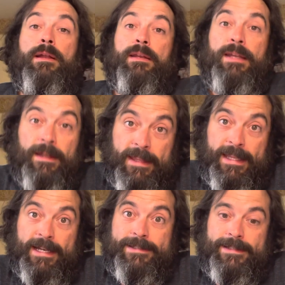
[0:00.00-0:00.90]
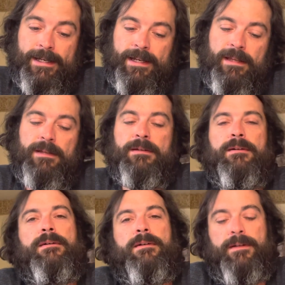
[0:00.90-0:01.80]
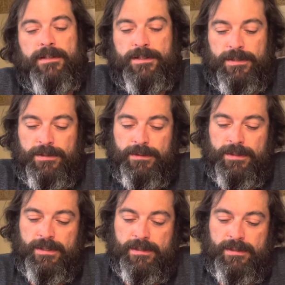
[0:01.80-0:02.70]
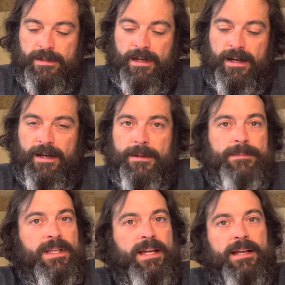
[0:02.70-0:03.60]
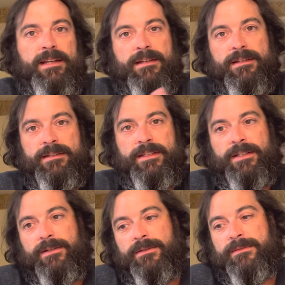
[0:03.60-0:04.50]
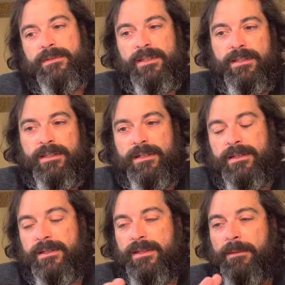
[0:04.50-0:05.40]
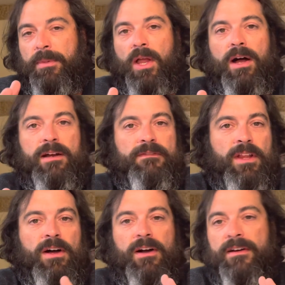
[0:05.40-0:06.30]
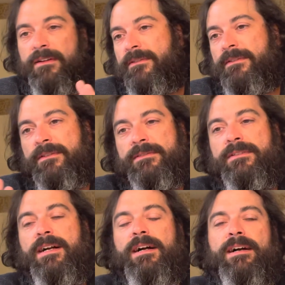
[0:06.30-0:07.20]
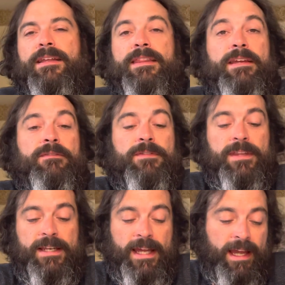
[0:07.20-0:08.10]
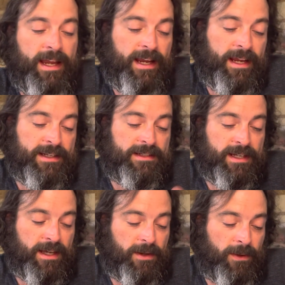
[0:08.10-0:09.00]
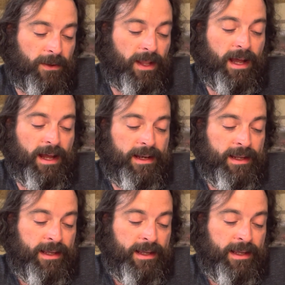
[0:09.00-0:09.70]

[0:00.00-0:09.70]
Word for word: now that that's done, on to um, the kind of, you know, the, the blog vlog uh, thing for the day. It's not a whole lot.